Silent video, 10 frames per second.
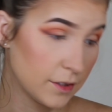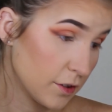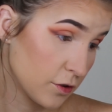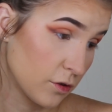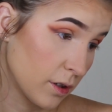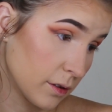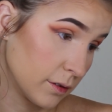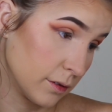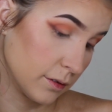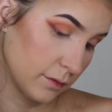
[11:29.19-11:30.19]
It's a
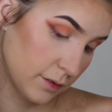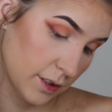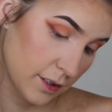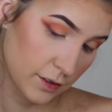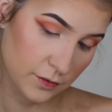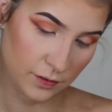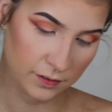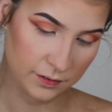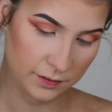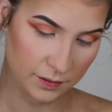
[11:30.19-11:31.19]
struggle. It's a
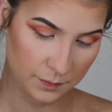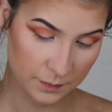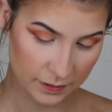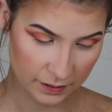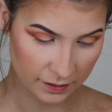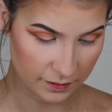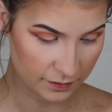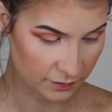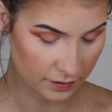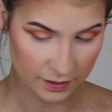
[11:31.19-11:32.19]
struggle in these
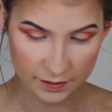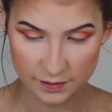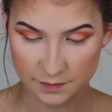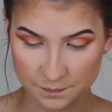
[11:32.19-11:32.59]
streets.